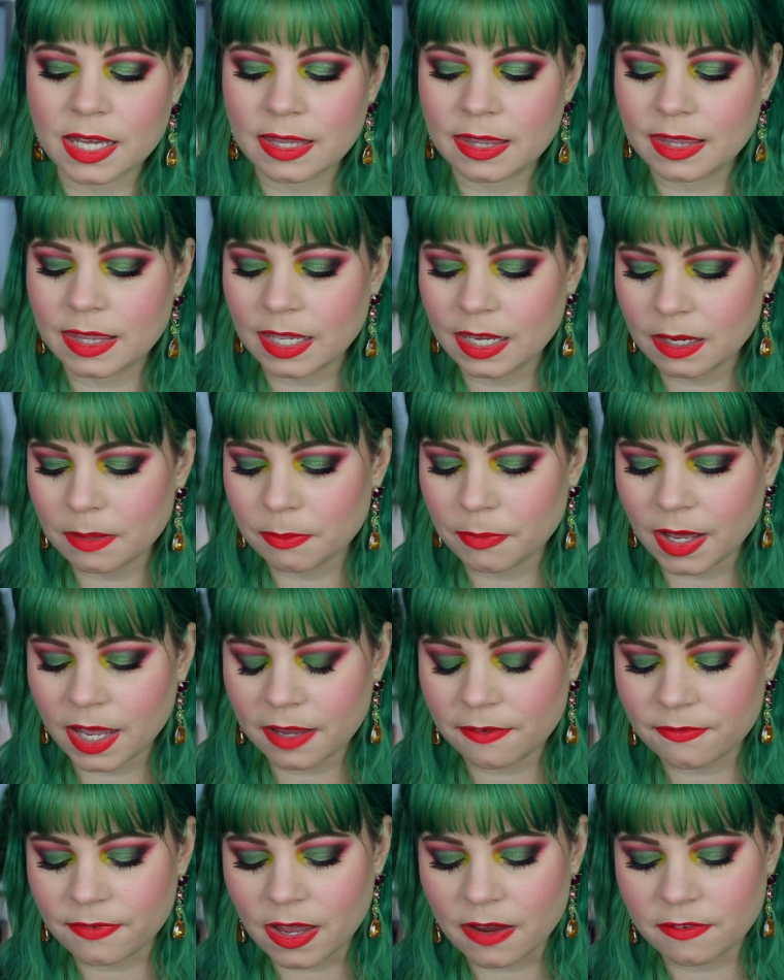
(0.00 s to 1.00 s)
I think
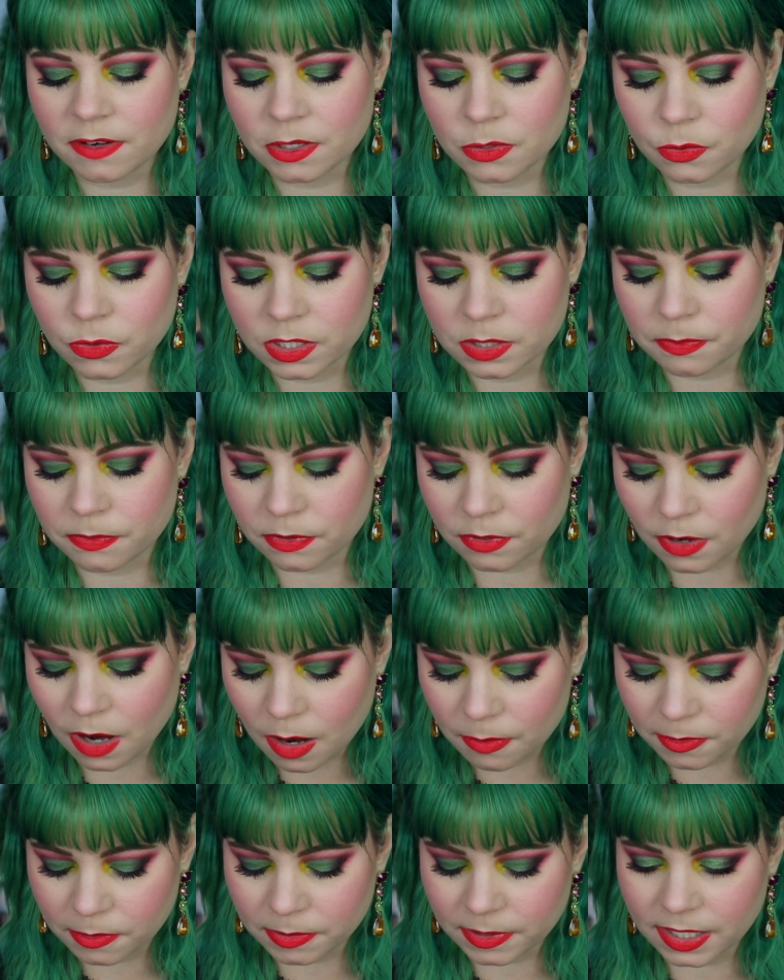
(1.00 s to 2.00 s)
my favorite was
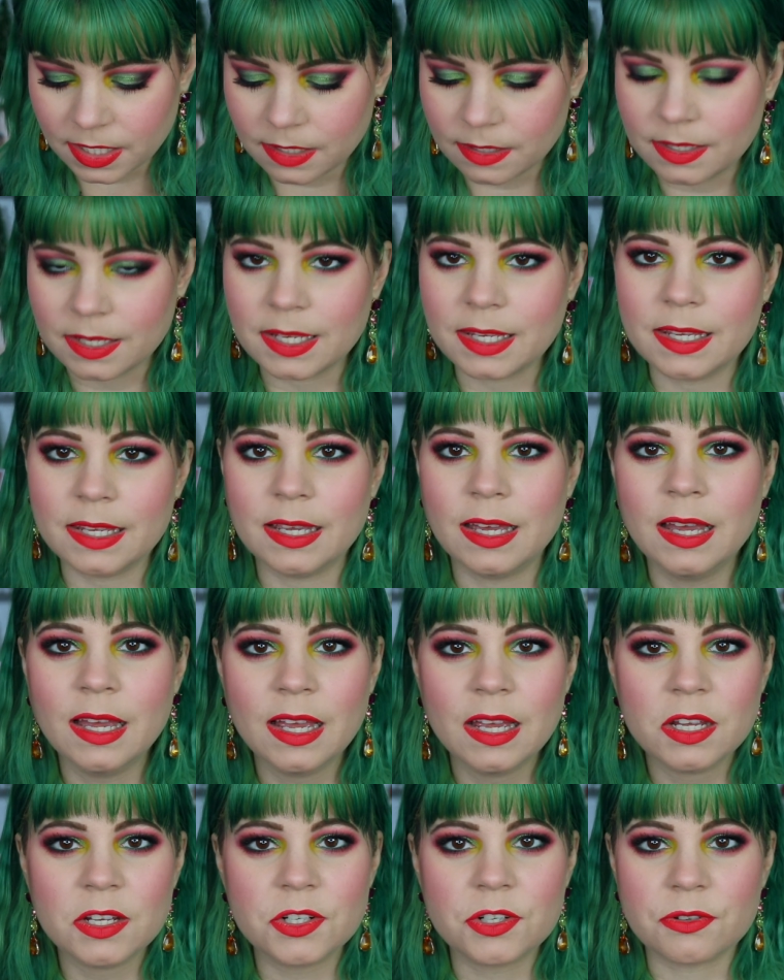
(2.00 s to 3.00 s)
probably the
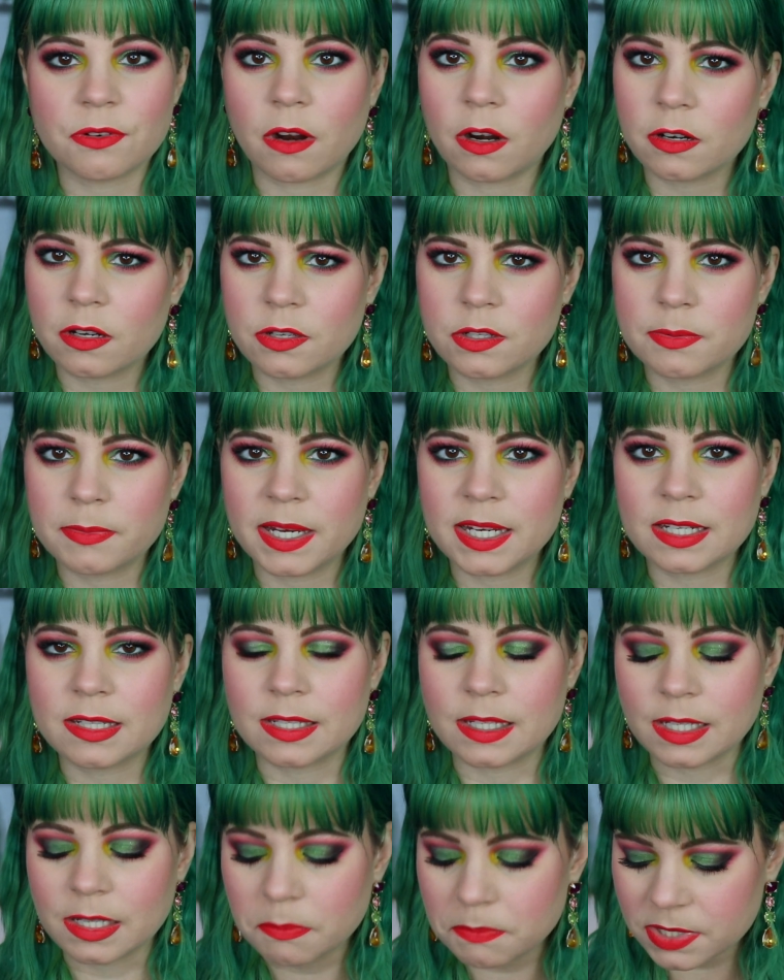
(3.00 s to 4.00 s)
Gerard
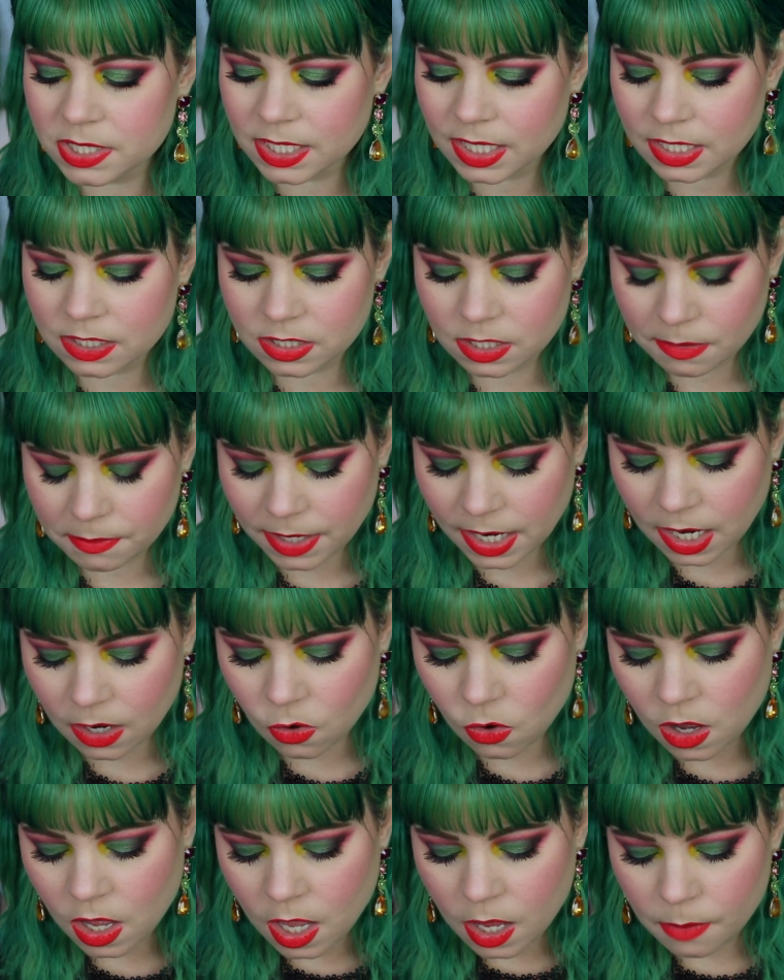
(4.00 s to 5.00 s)
Cosmetics lipstick
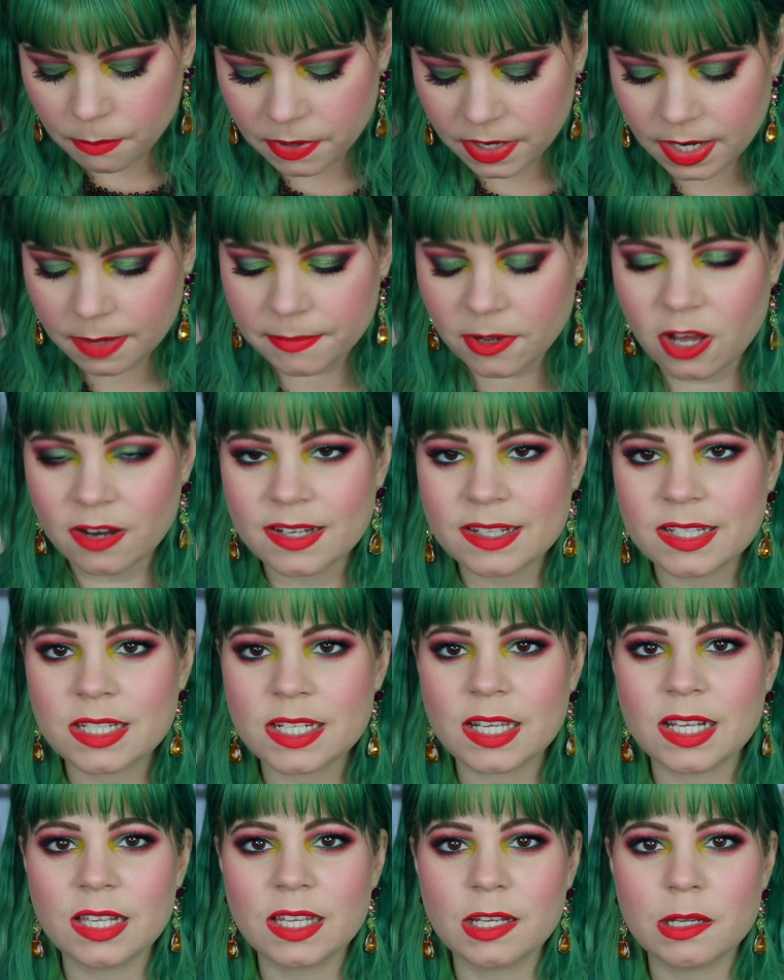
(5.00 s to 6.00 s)
somehow, but I'm
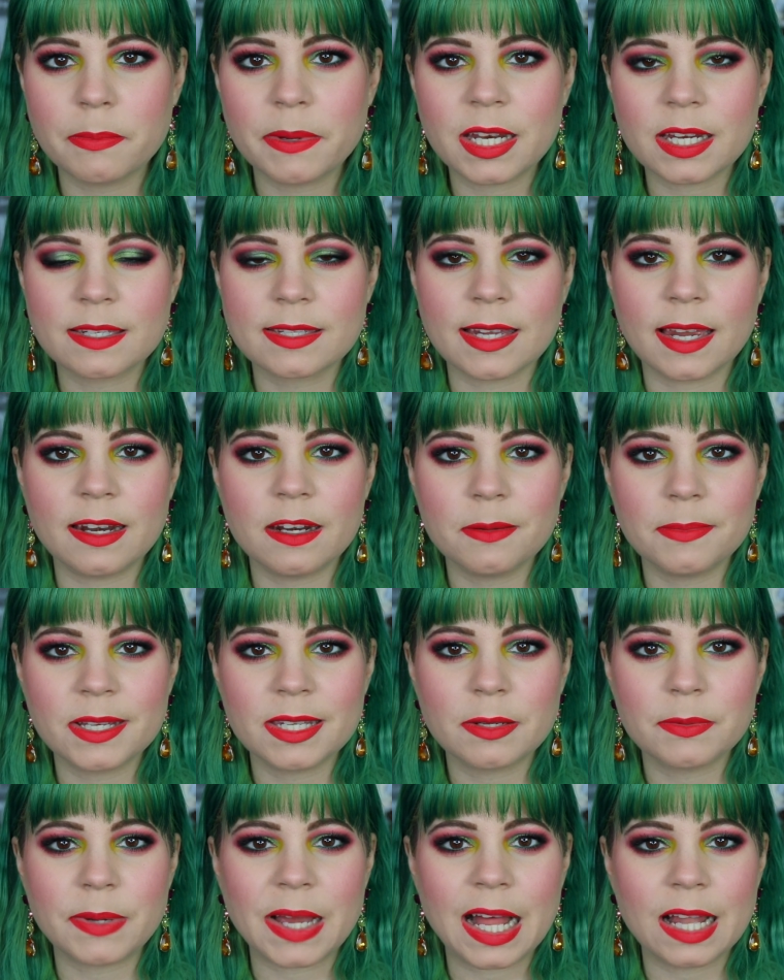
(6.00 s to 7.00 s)
honestly a little bit excited
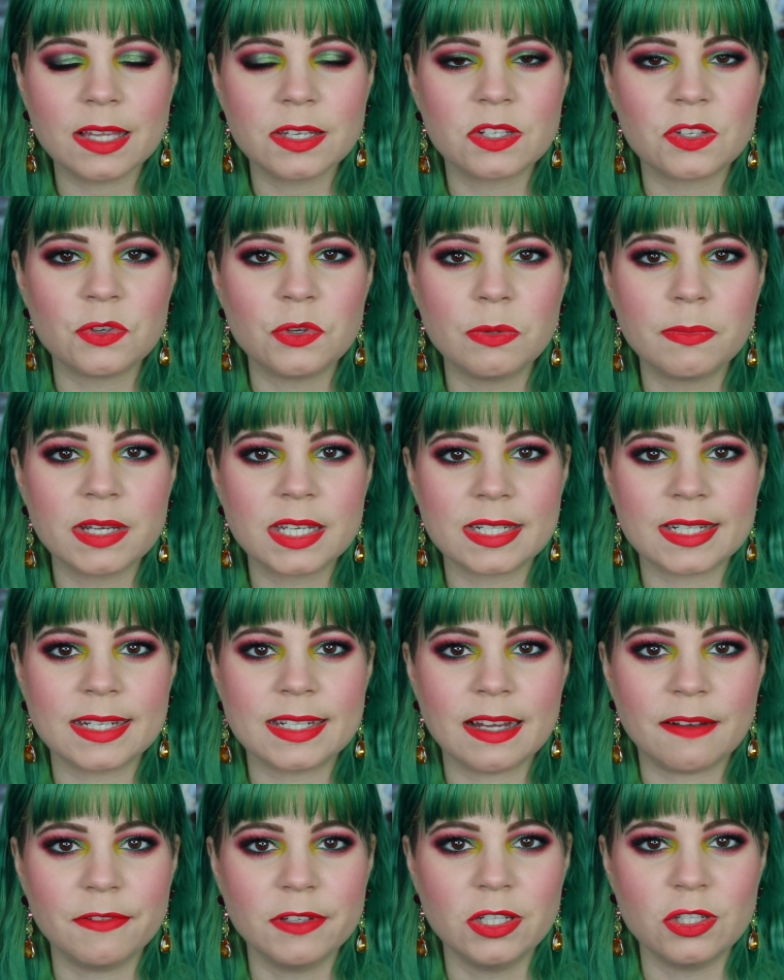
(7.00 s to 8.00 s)
about the palette too because I
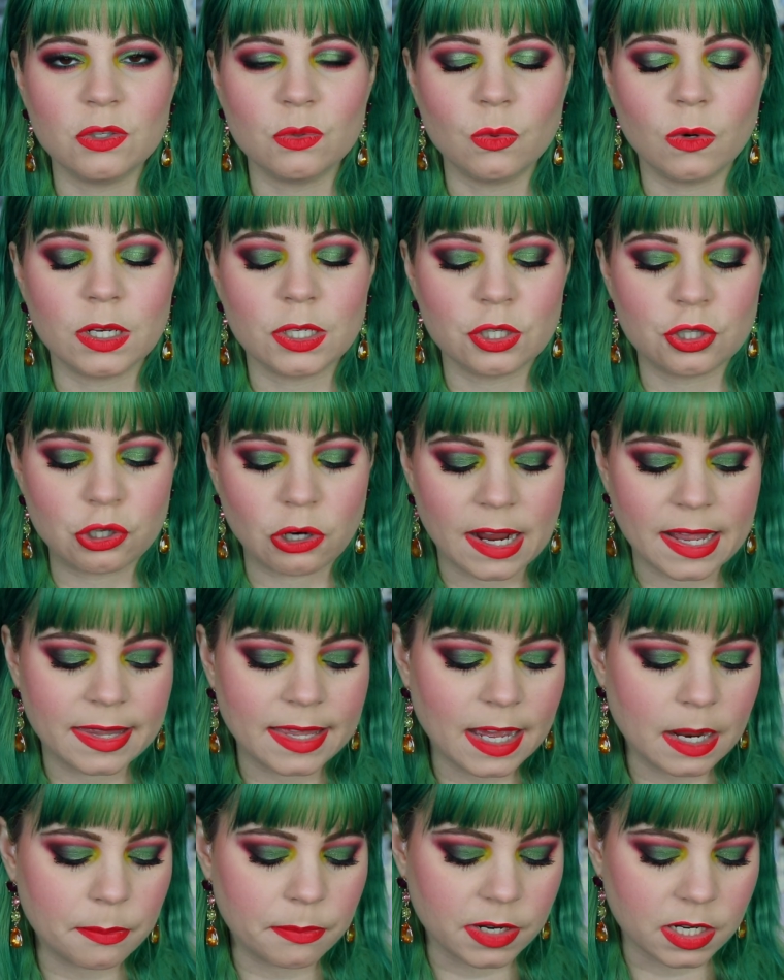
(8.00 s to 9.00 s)
definitely do want to try
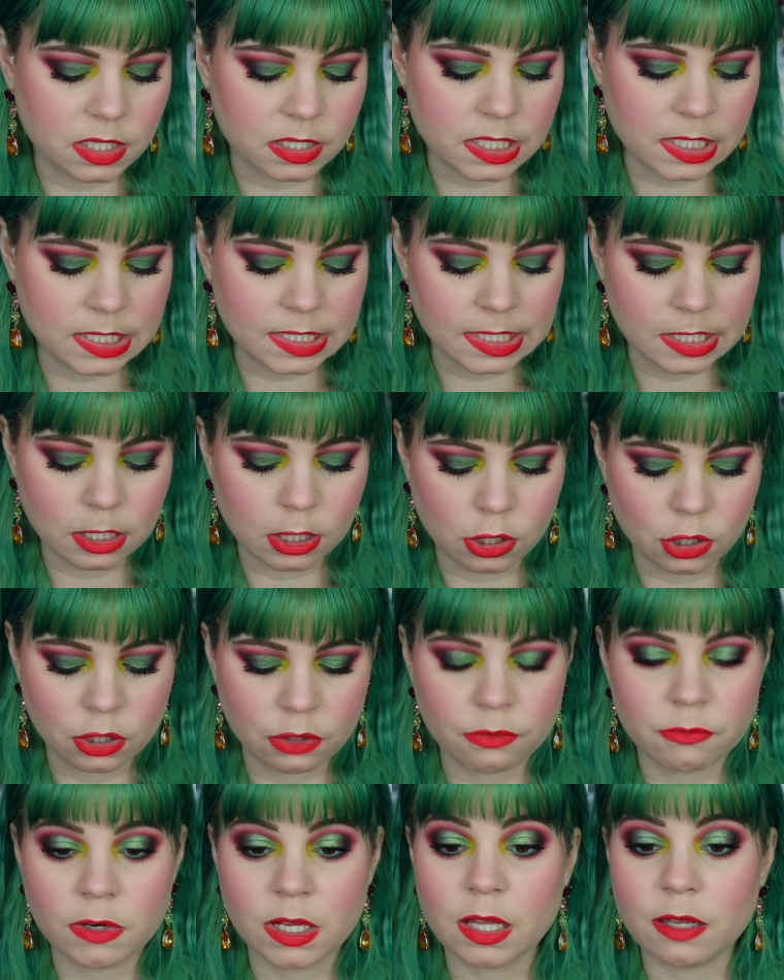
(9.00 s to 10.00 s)
that because it did
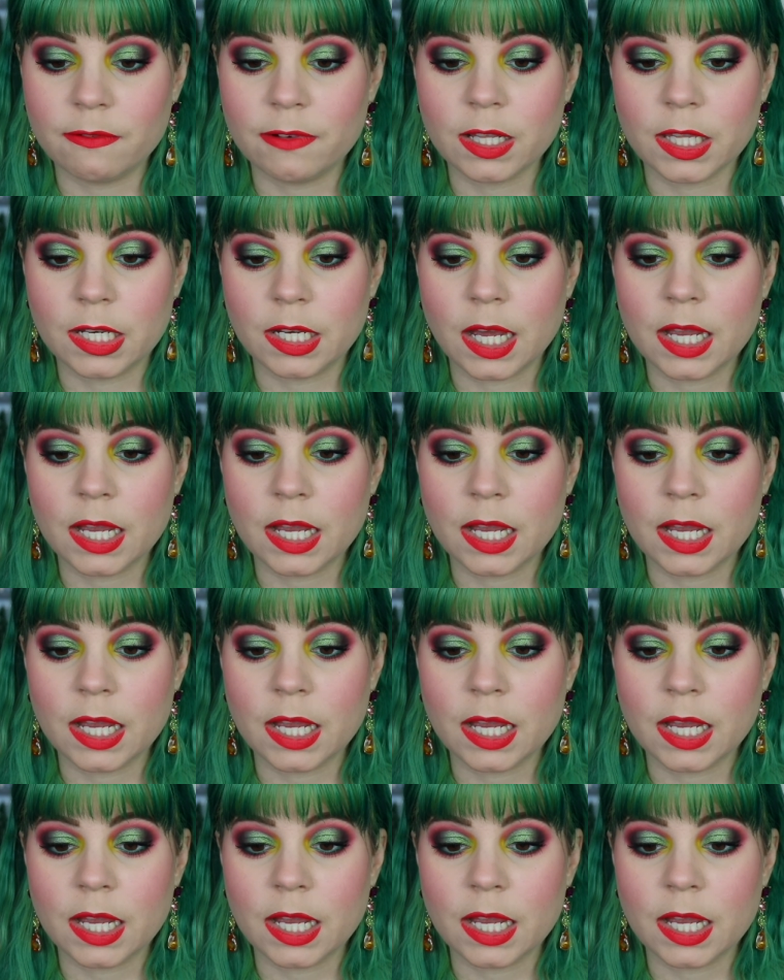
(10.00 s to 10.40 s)
look really, really